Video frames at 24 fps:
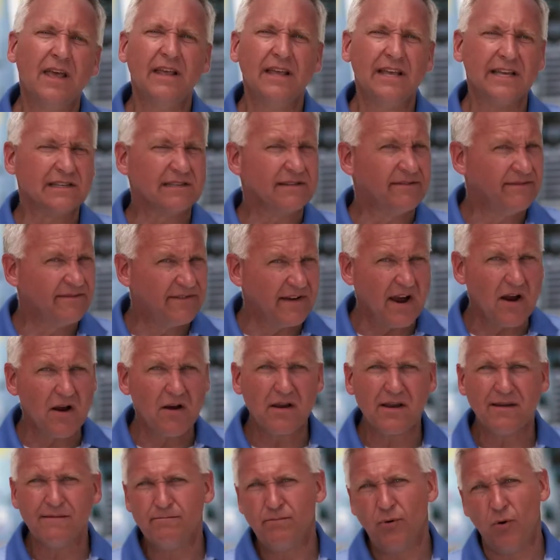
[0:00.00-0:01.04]
It's
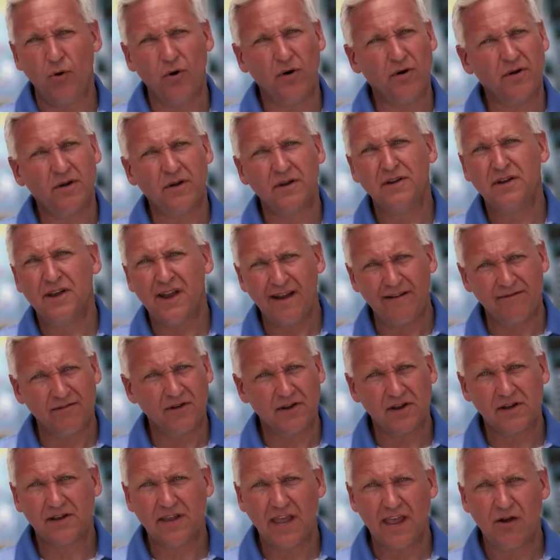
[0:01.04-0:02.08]
very important never
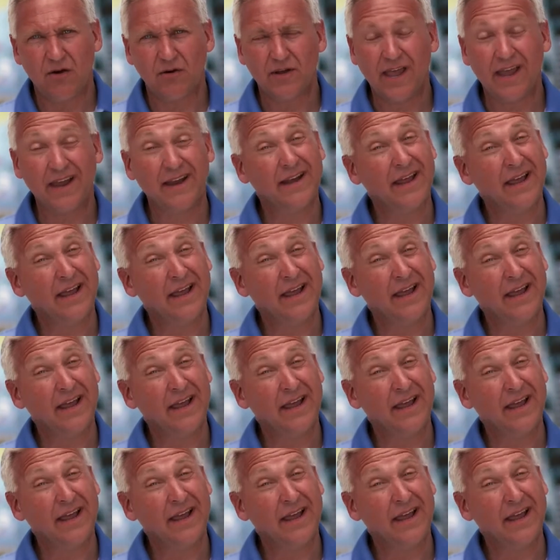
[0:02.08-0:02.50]
to tailgate,